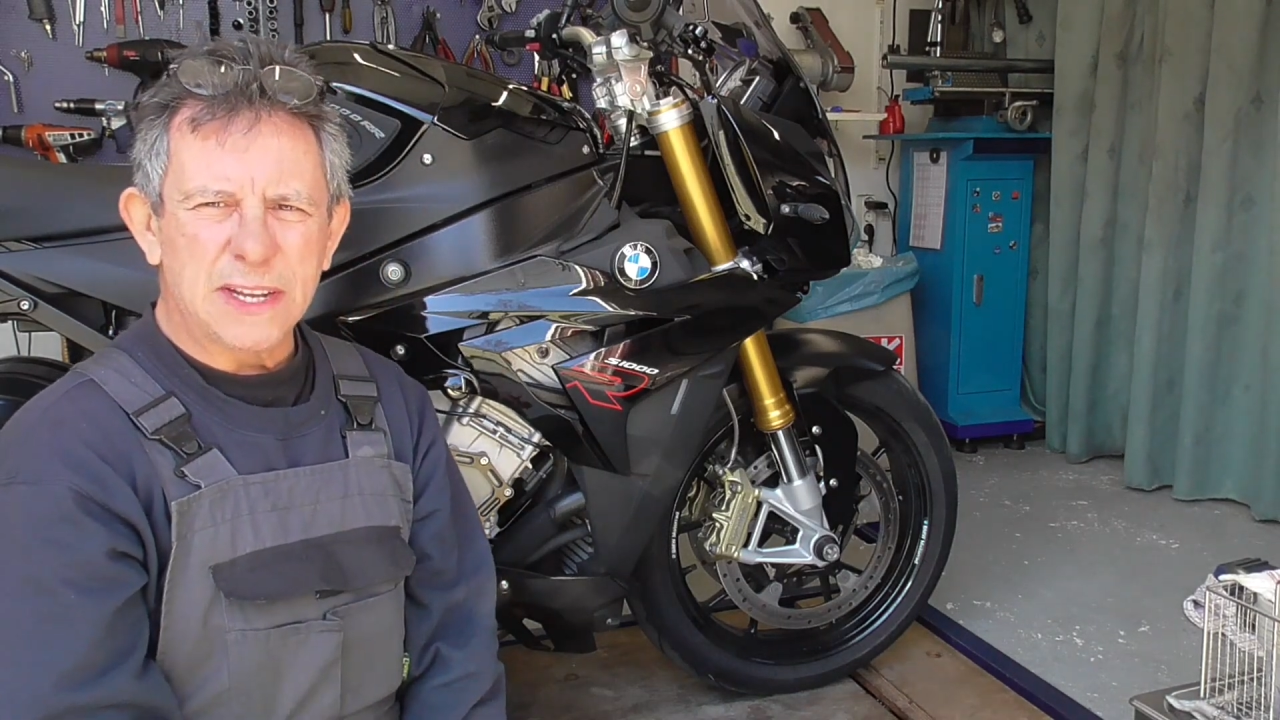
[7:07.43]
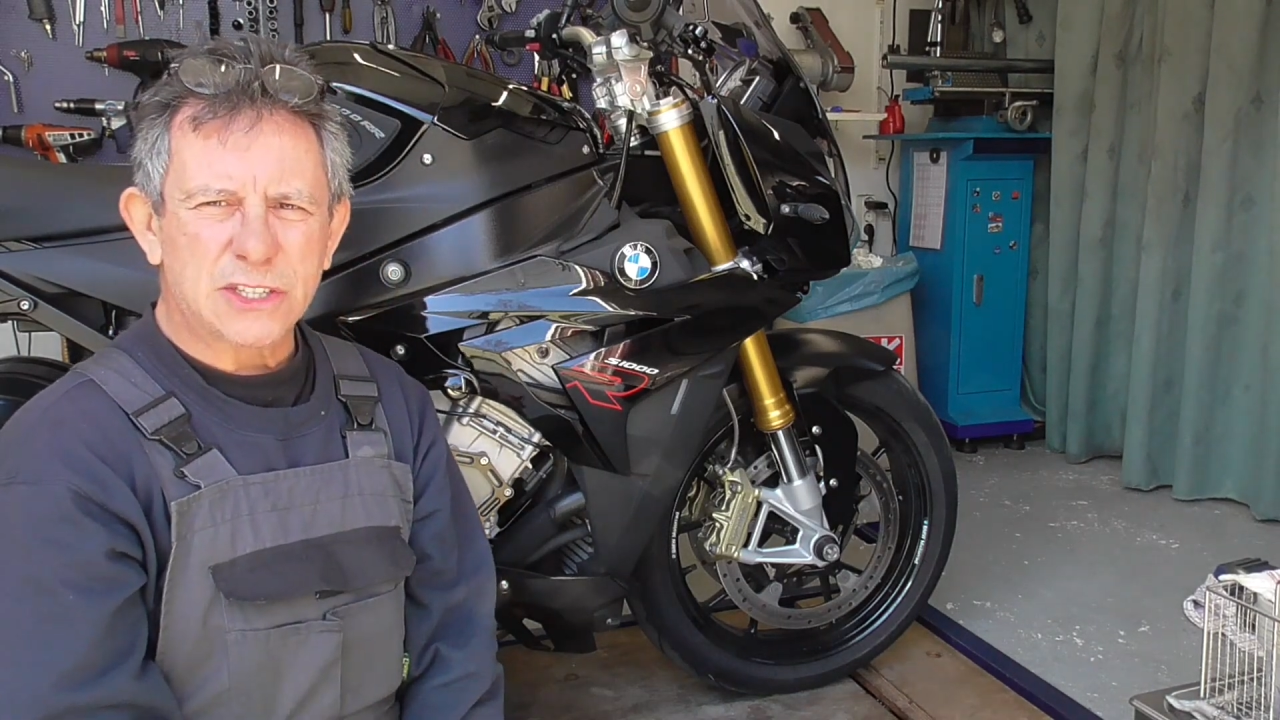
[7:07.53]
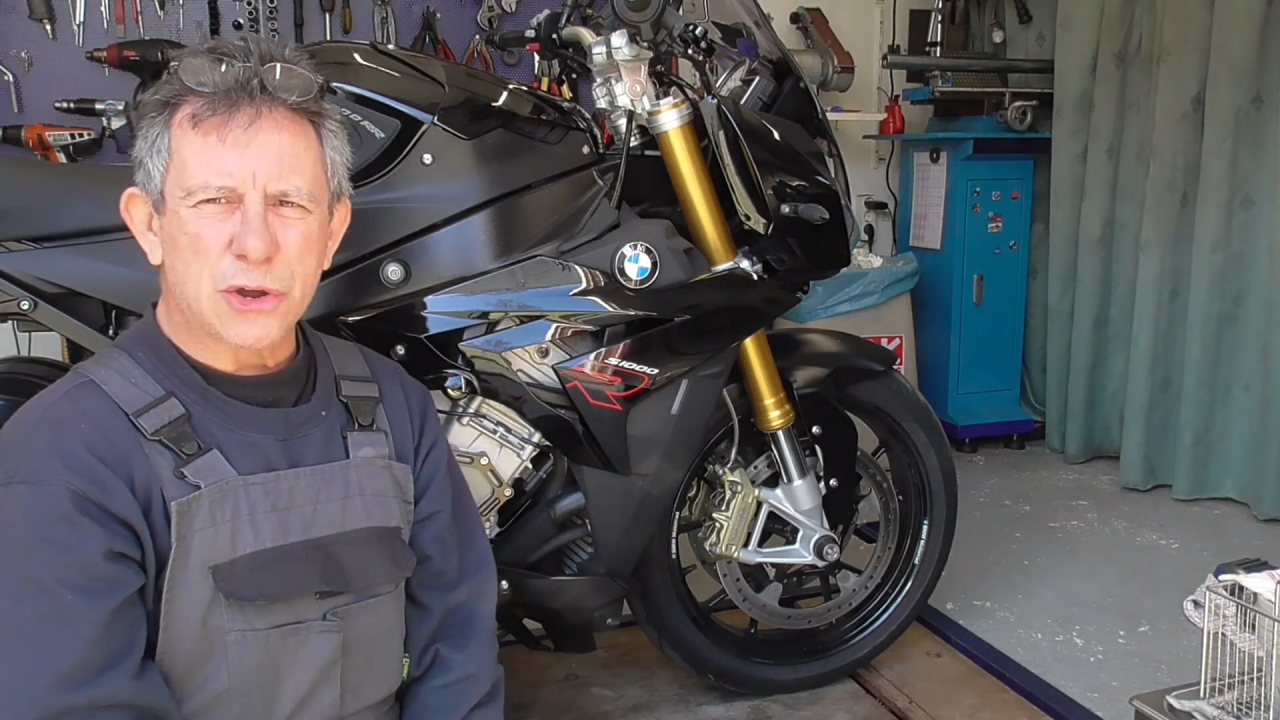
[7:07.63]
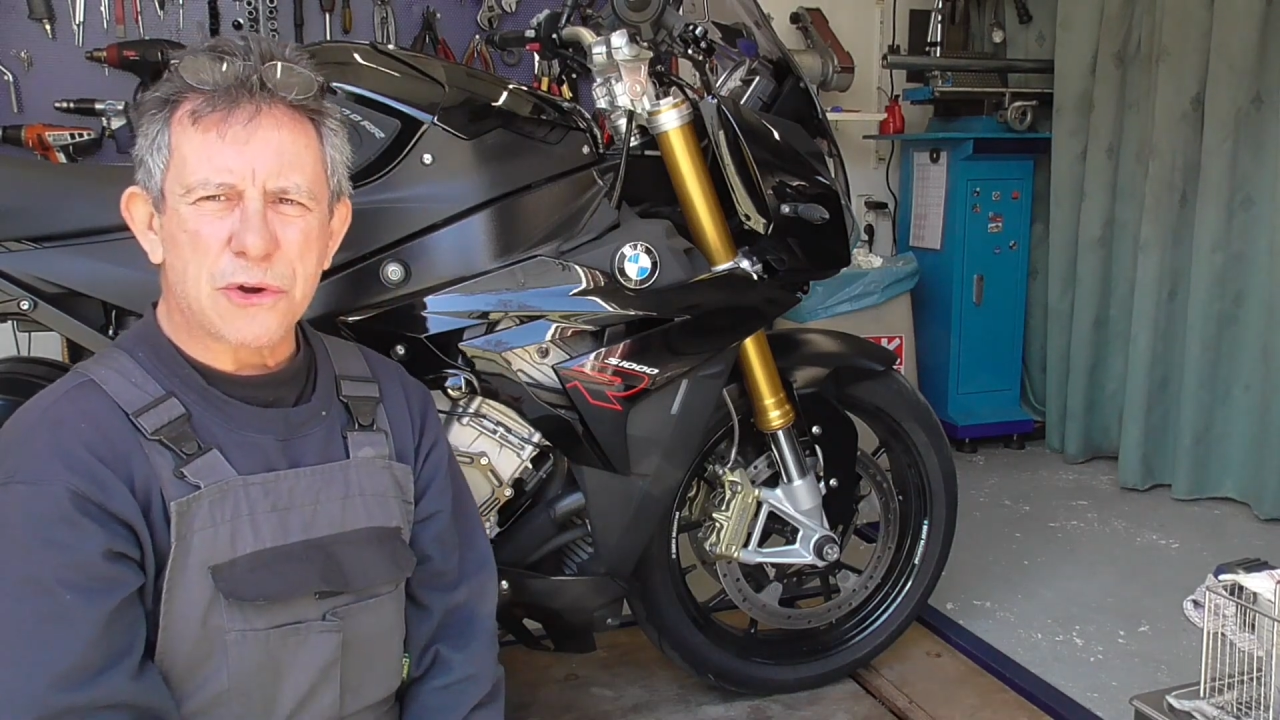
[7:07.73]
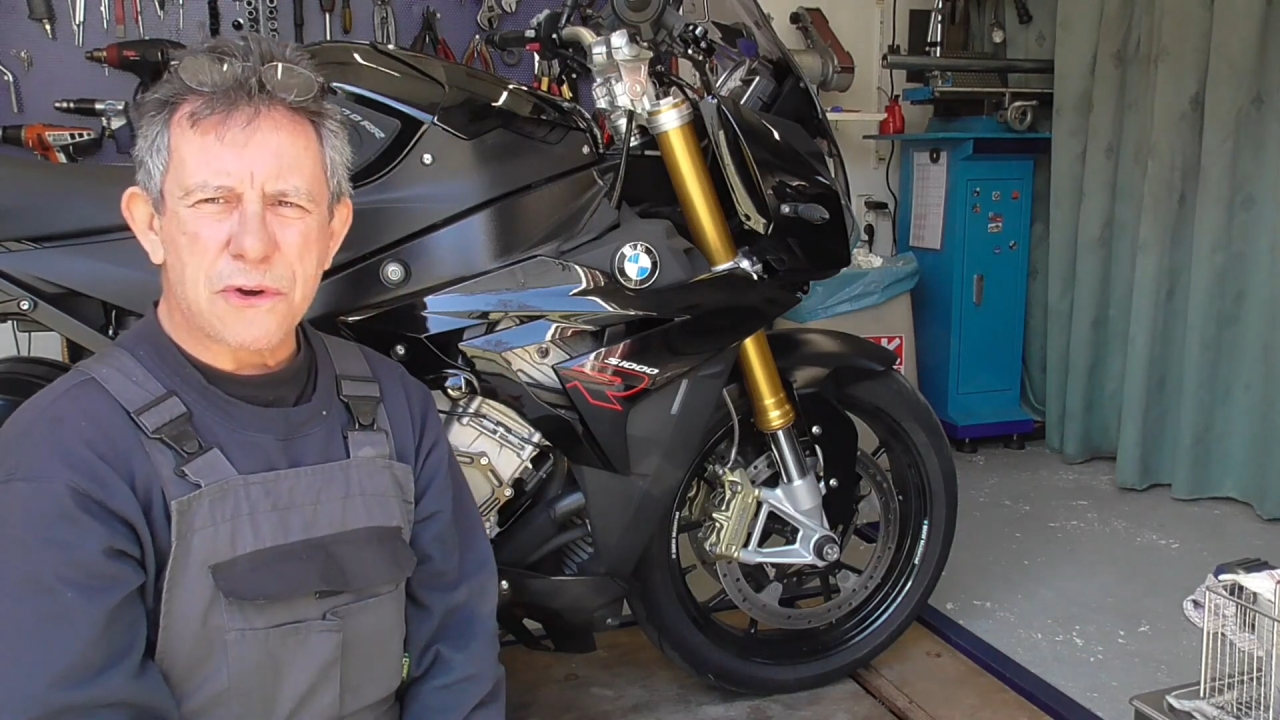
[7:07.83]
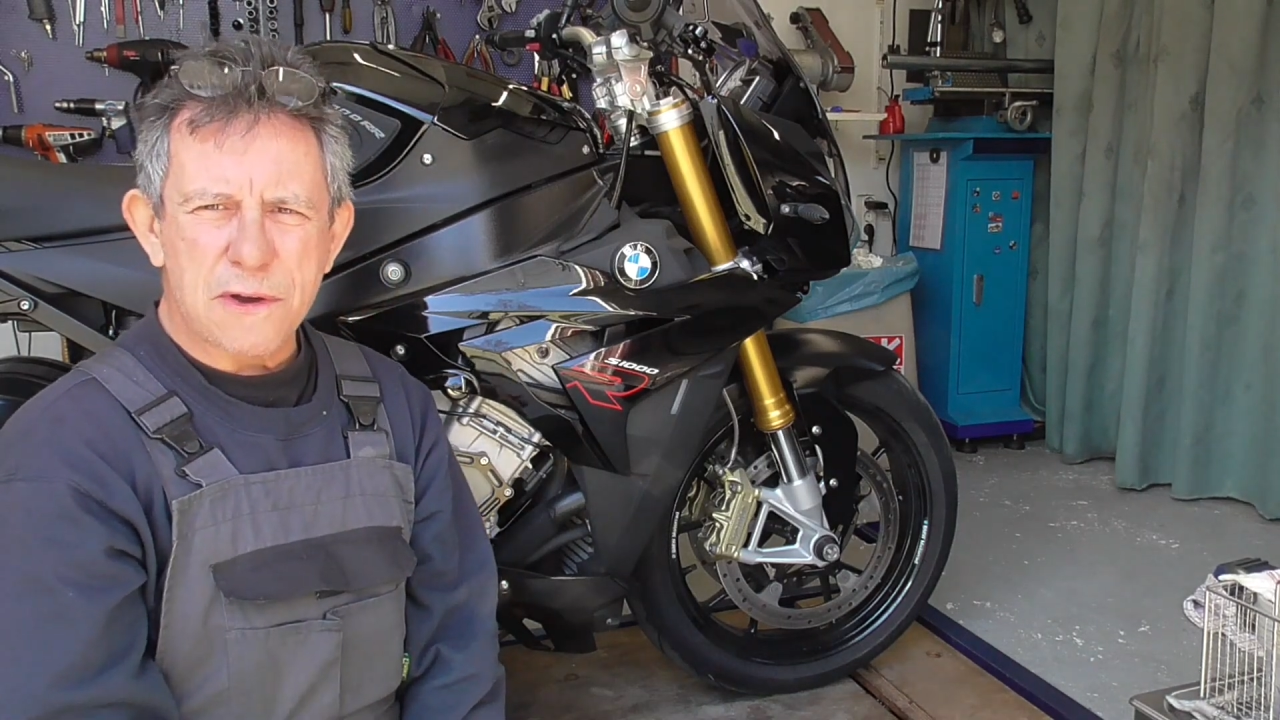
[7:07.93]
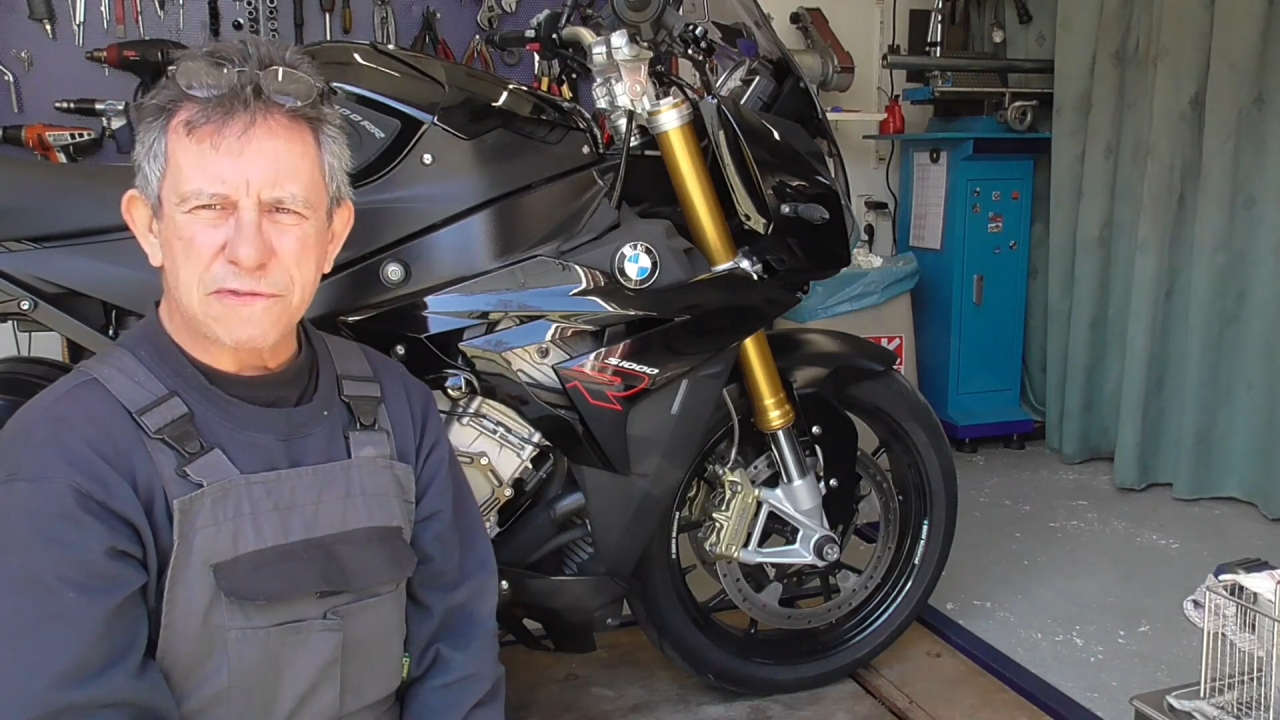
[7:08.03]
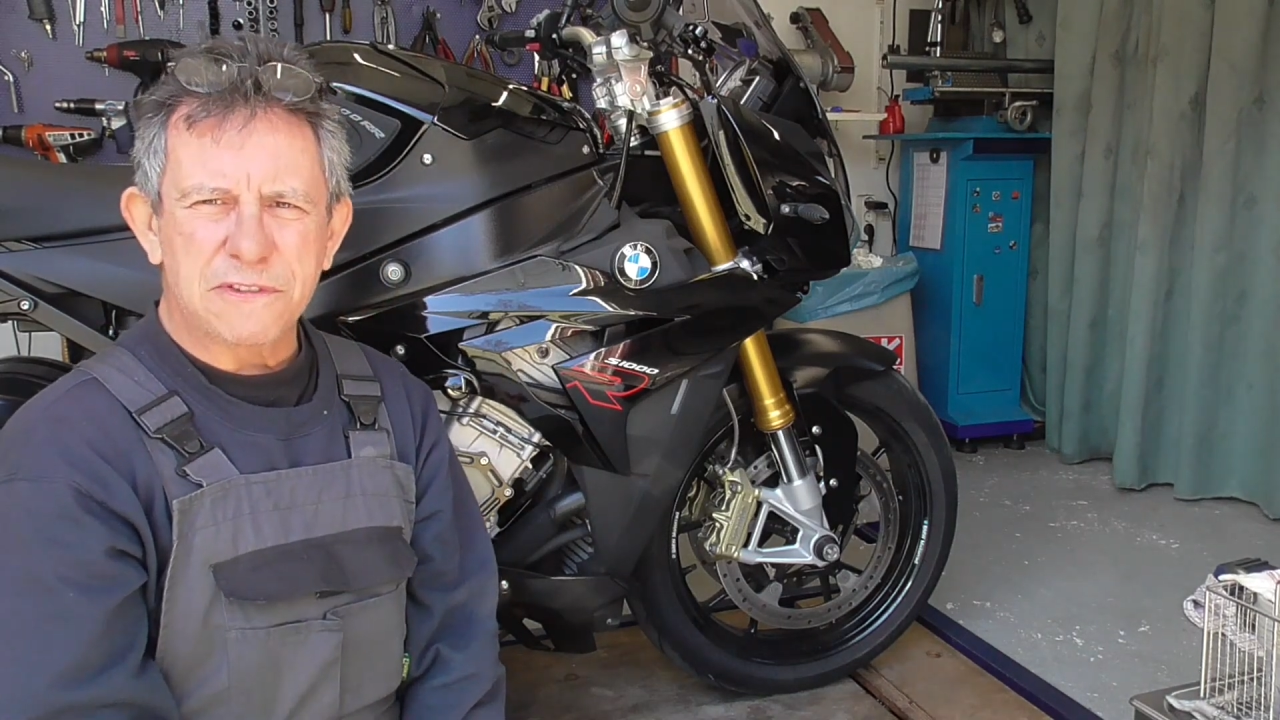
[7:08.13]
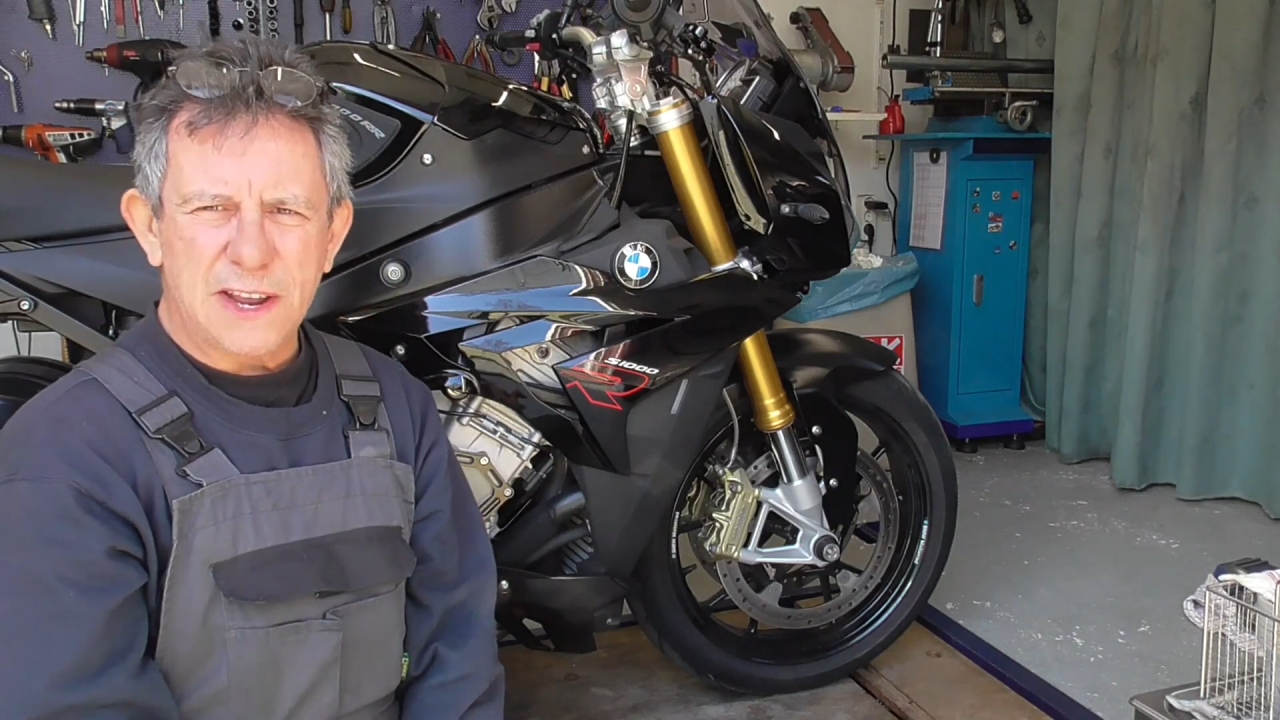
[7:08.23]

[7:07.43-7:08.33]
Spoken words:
It's a rough